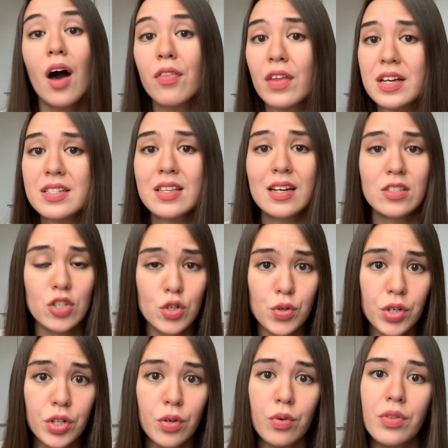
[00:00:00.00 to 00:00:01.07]
Unless that's
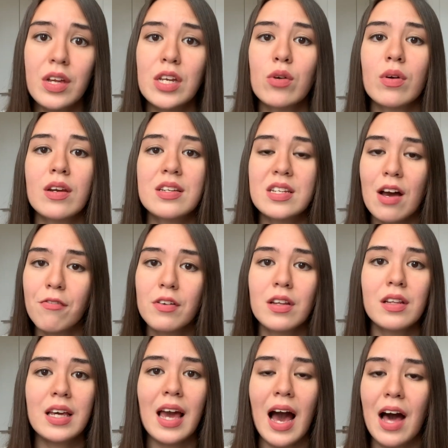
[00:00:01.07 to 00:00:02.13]
true, then you can
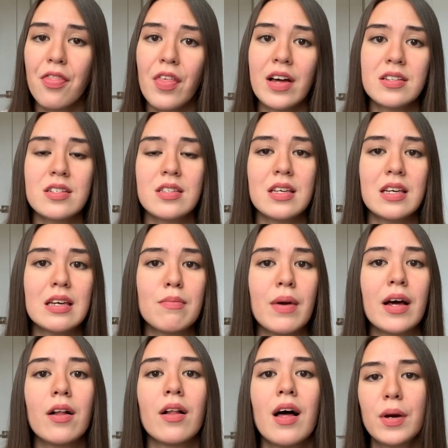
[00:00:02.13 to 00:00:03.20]
definitely add that to the email,